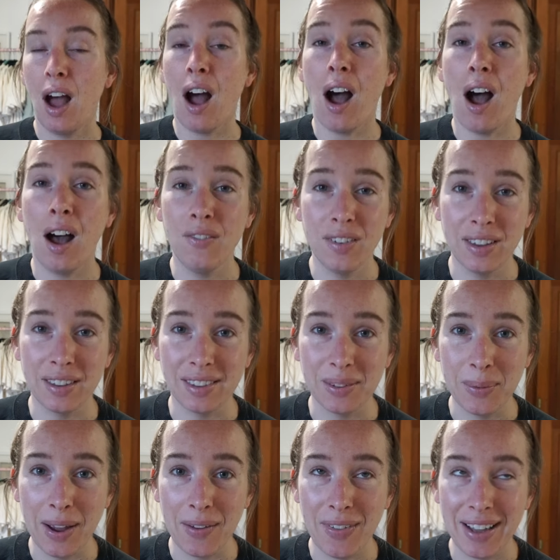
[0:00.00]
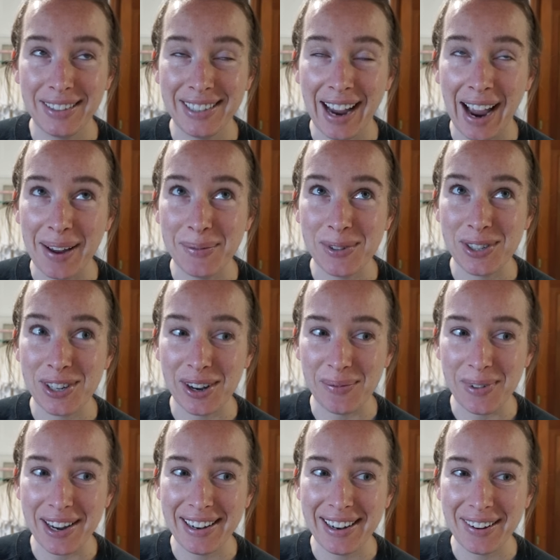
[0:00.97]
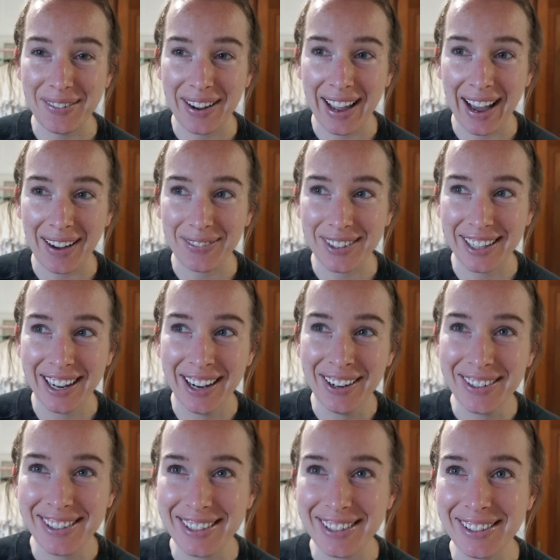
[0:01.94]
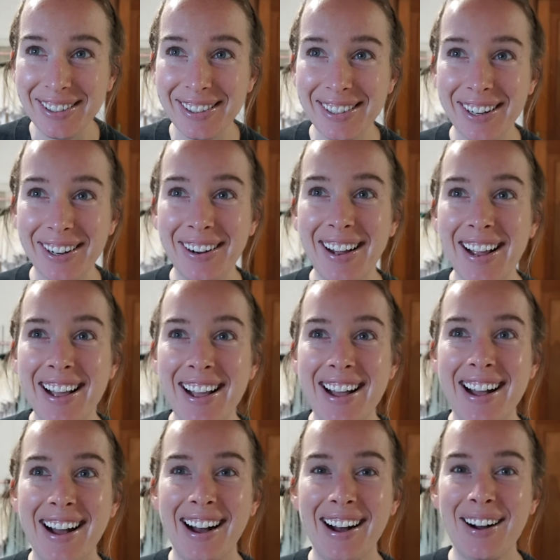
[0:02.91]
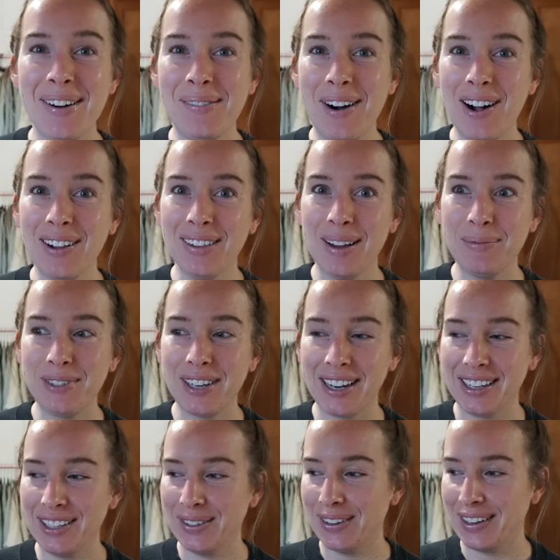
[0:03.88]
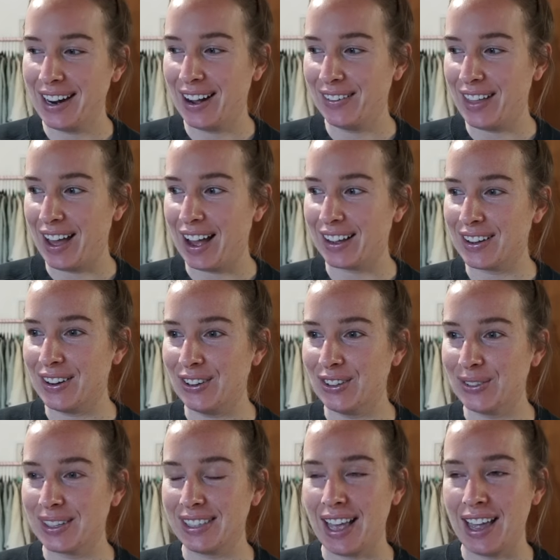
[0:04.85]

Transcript: obviously we have that timeshare meeting we have to go to, so um, I'll update you on how that goes, because